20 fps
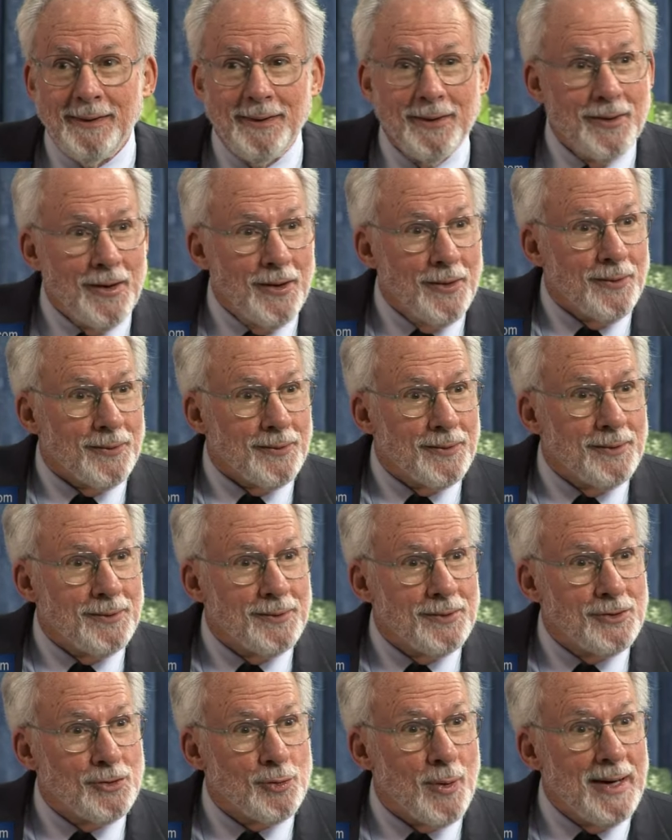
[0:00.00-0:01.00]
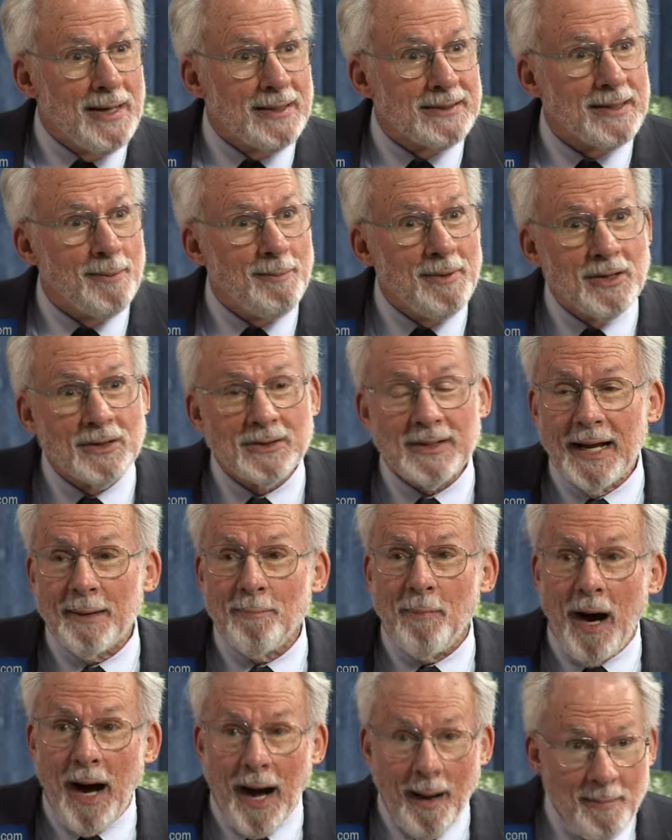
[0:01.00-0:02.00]
you know, 20-some years
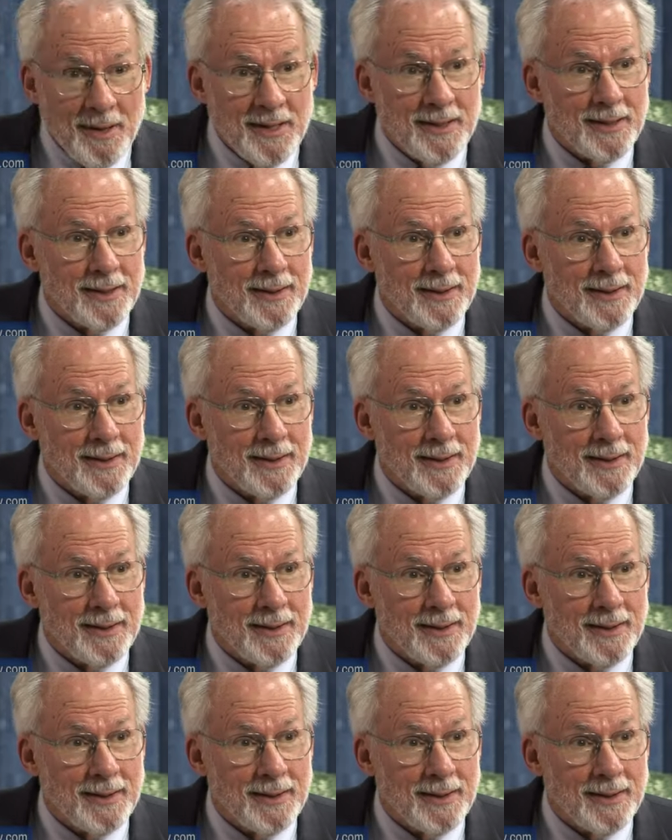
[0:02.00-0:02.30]
like Muhammad